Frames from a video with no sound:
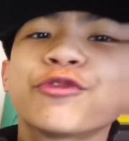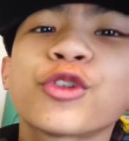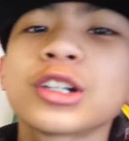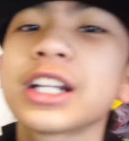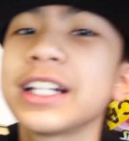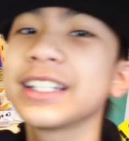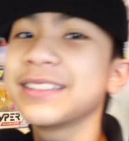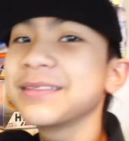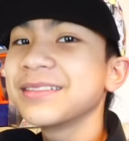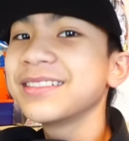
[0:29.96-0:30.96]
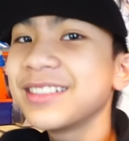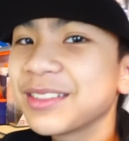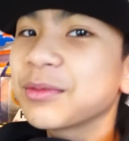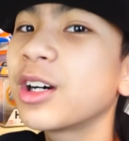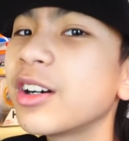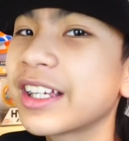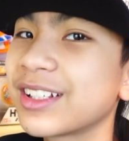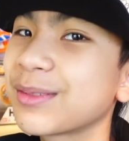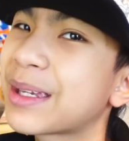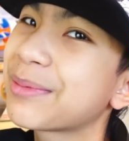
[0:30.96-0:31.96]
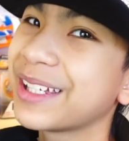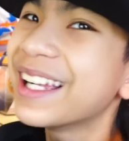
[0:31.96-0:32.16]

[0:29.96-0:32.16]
Fortnite. Oh, oh yeah, this is Beyblade.